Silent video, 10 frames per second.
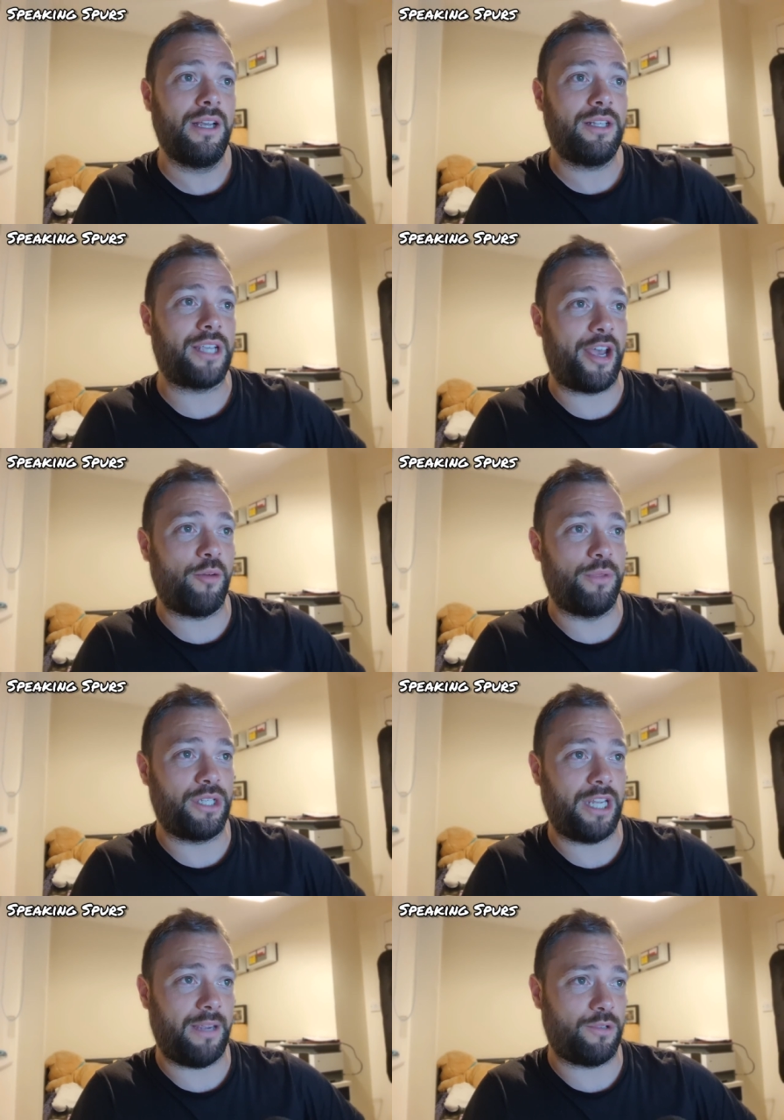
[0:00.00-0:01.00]
to help the
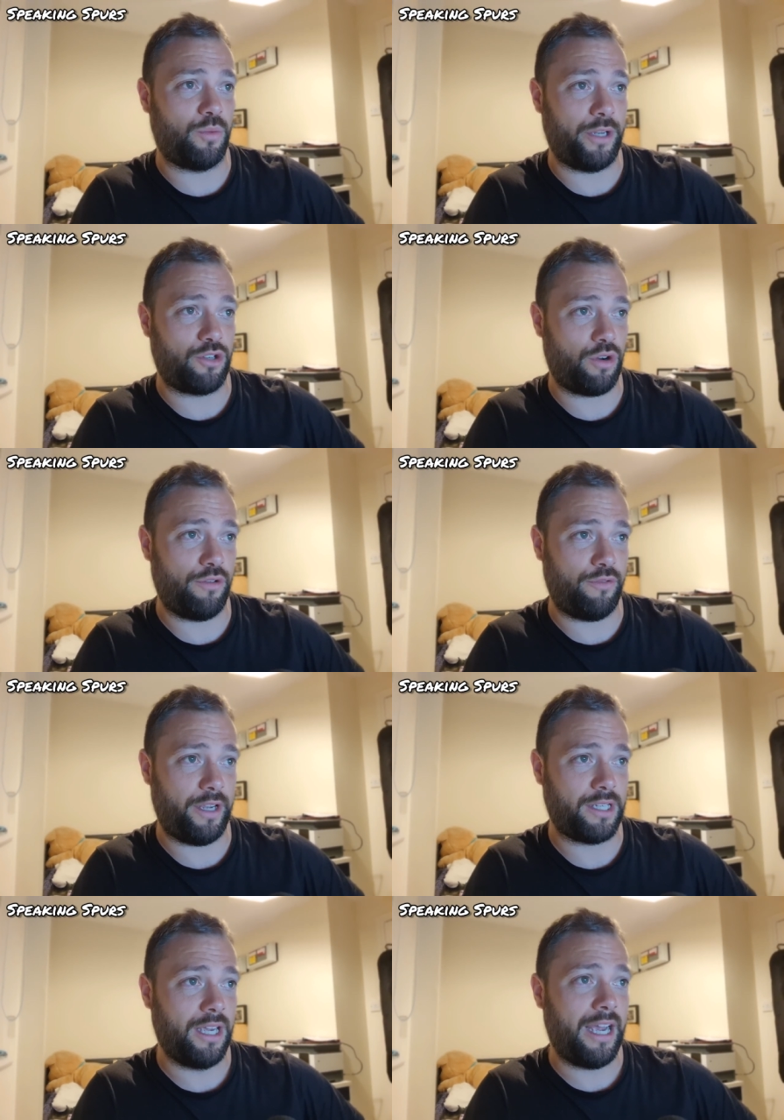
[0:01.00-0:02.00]
team to win
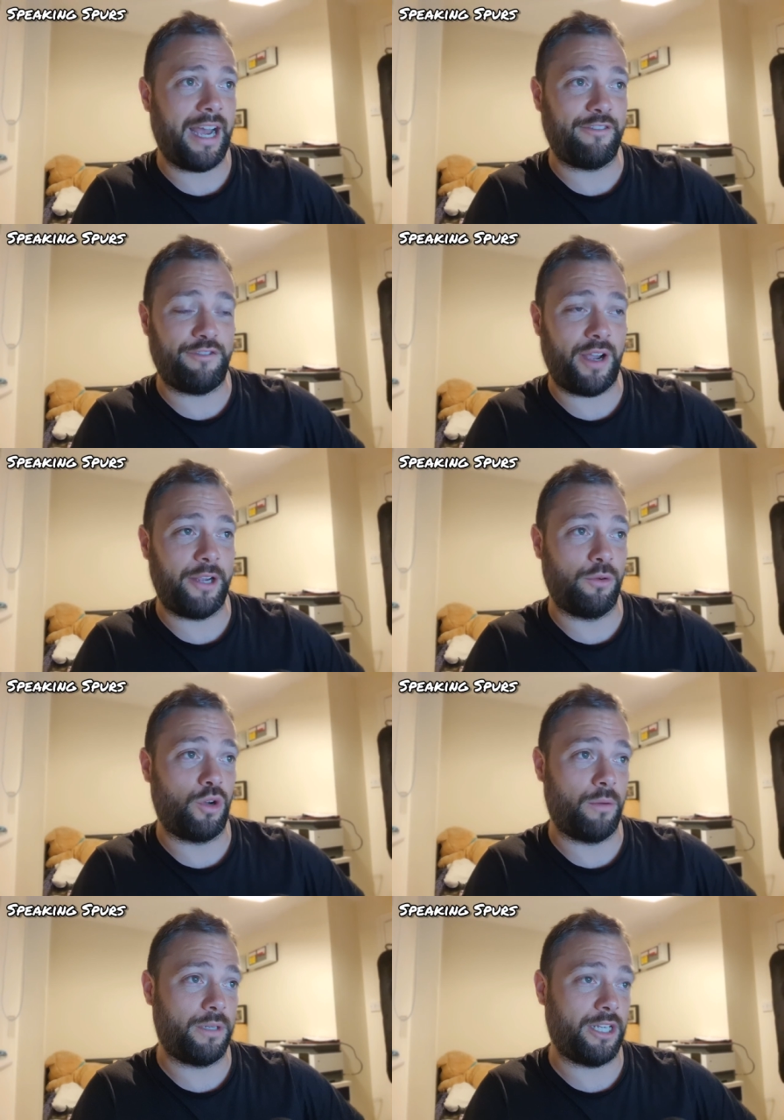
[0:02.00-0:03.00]
trophies and fight in all
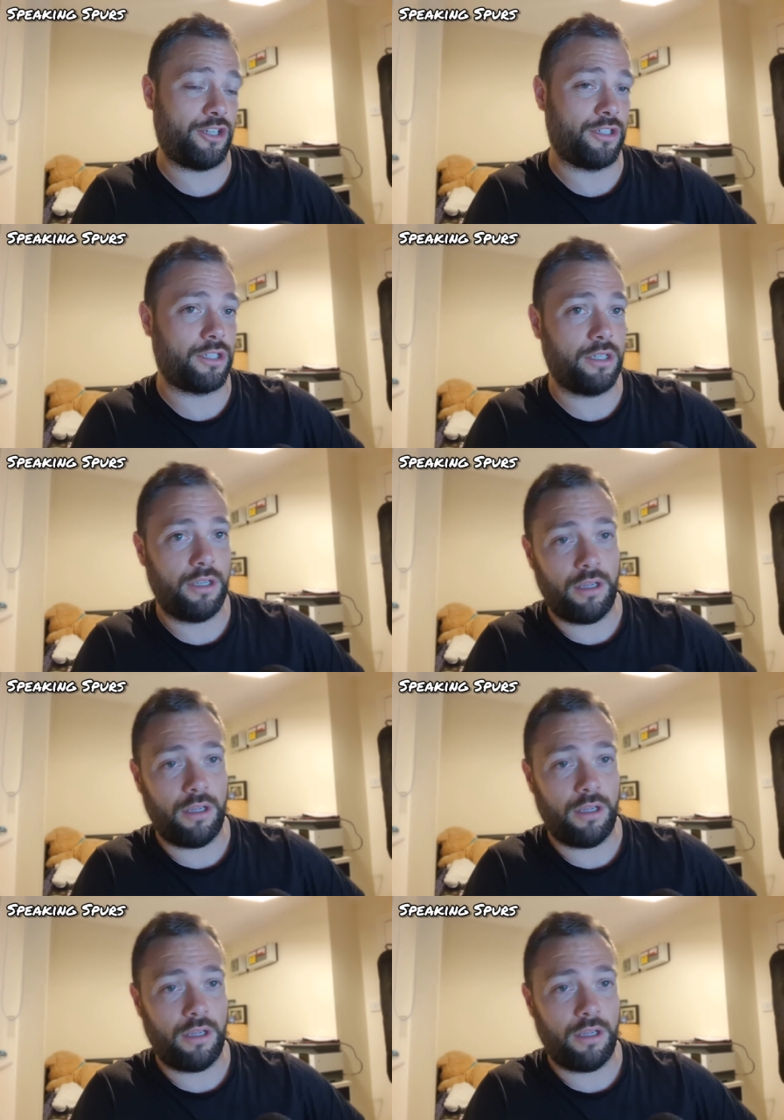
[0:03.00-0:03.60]
competitions.